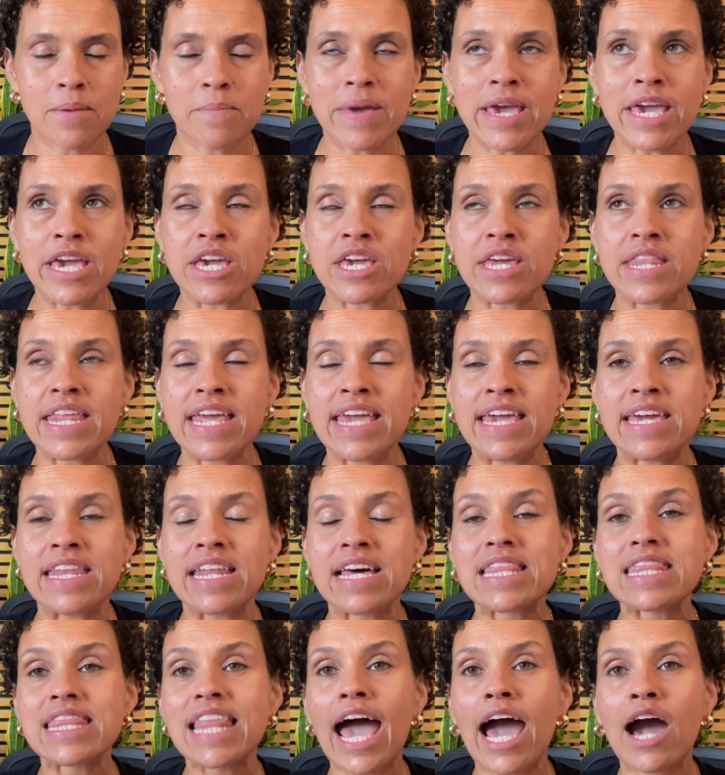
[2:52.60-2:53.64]
It
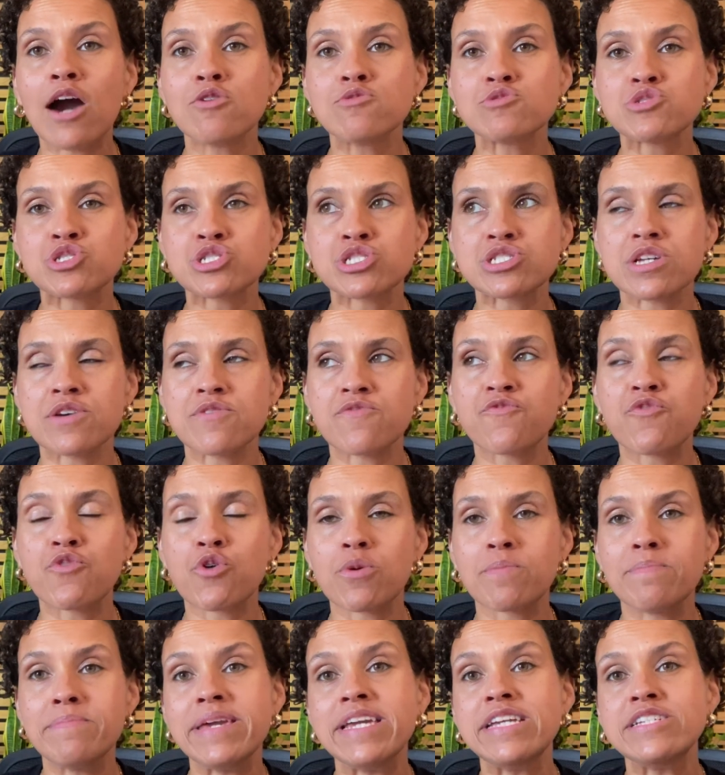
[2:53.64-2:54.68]
allows for
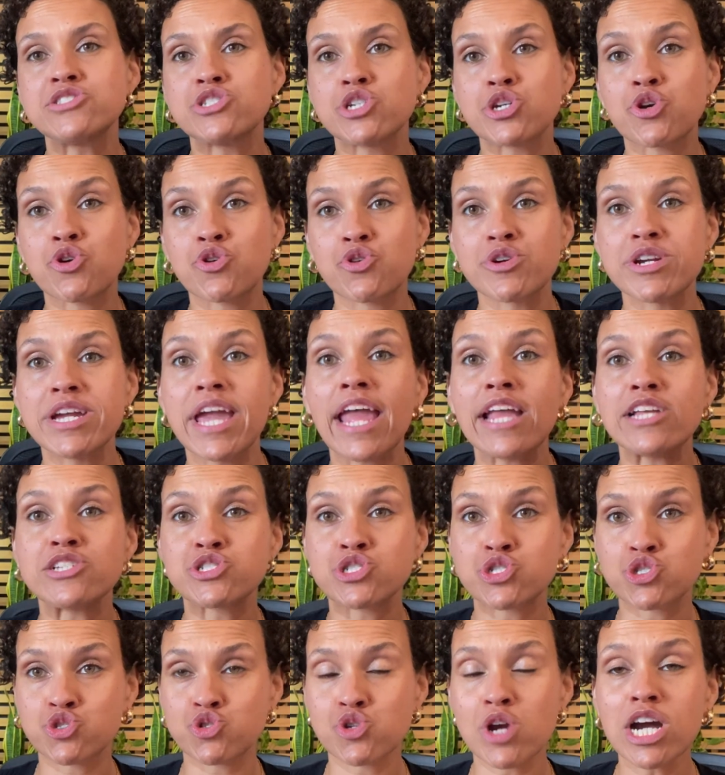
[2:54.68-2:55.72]
me to create
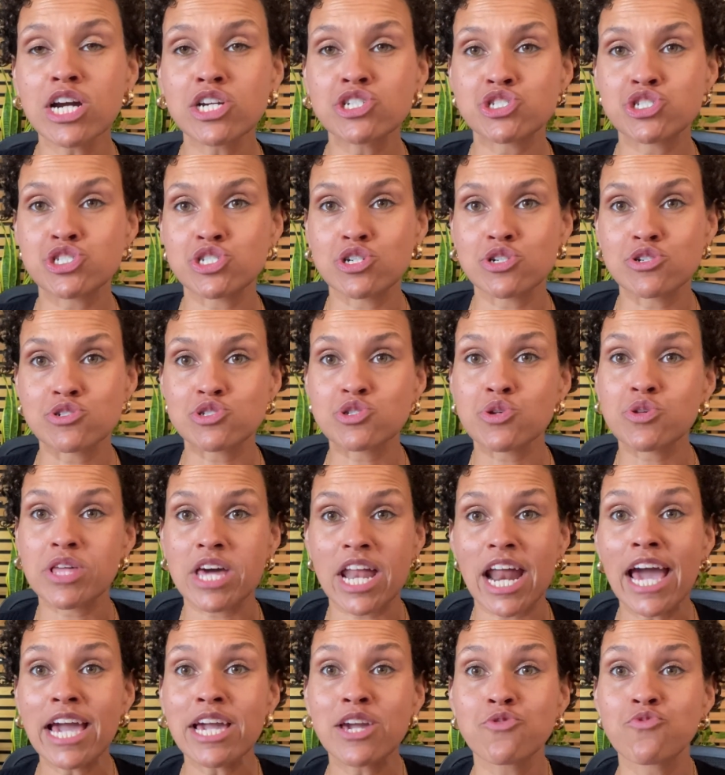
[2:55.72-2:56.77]
structure so that
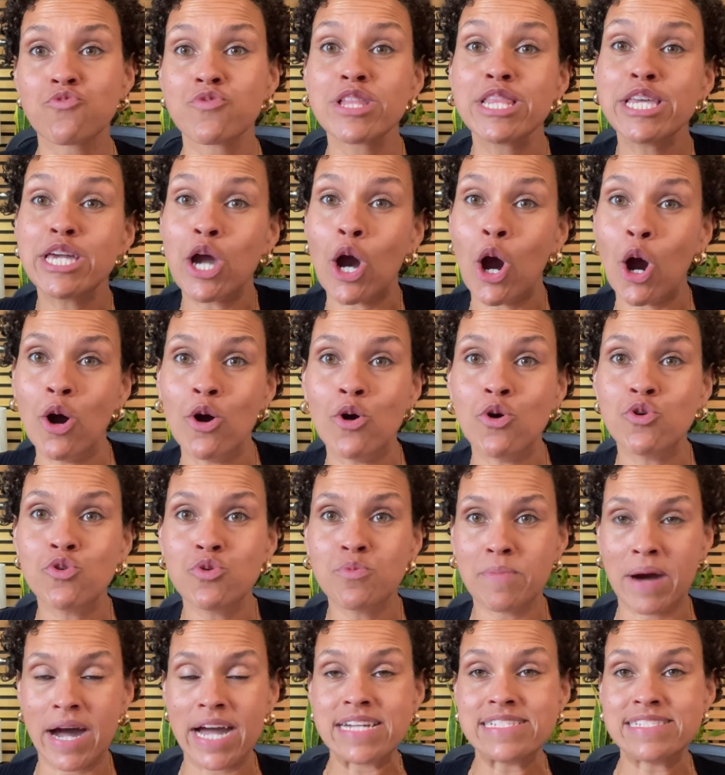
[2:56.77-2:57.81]
I could really own
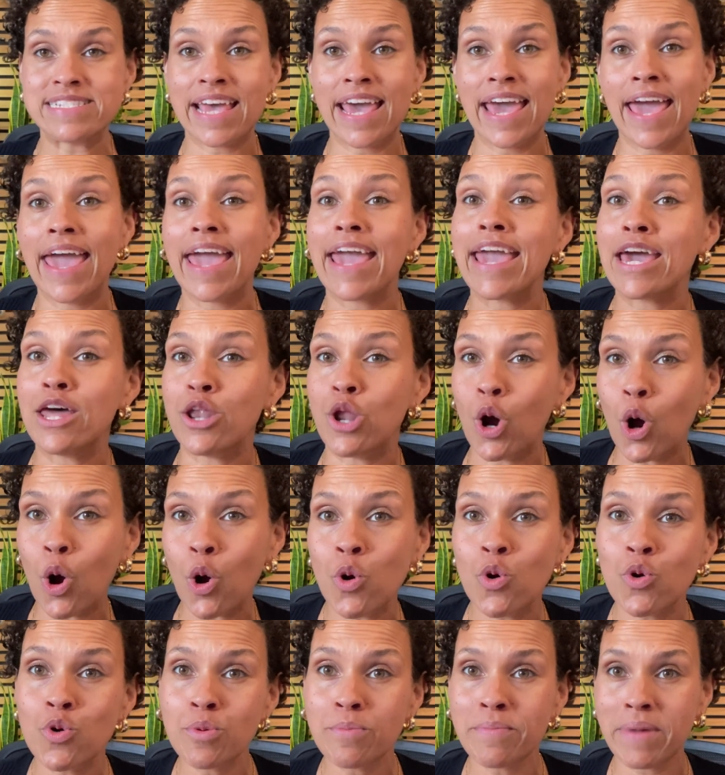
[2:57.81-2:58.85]
my day and
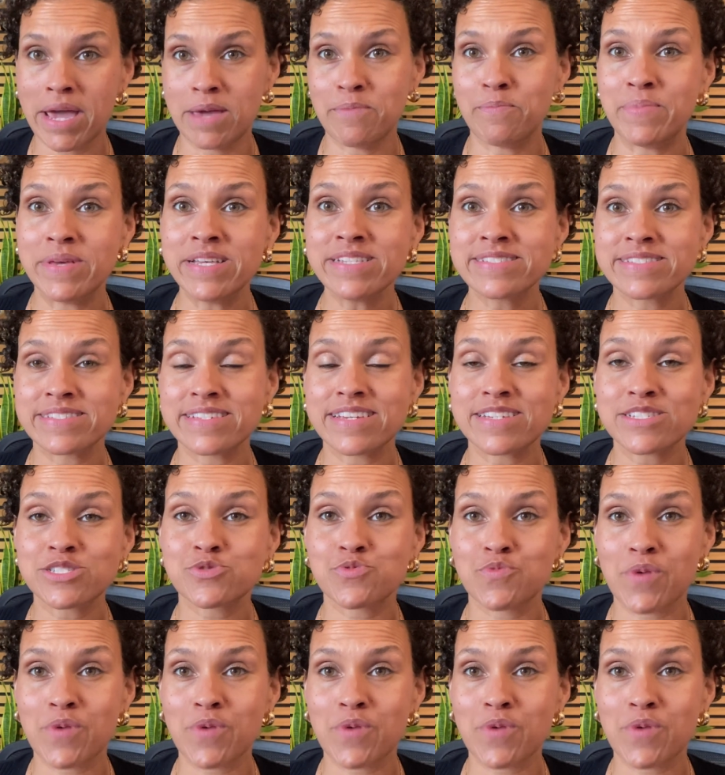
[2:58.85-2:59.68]
own my business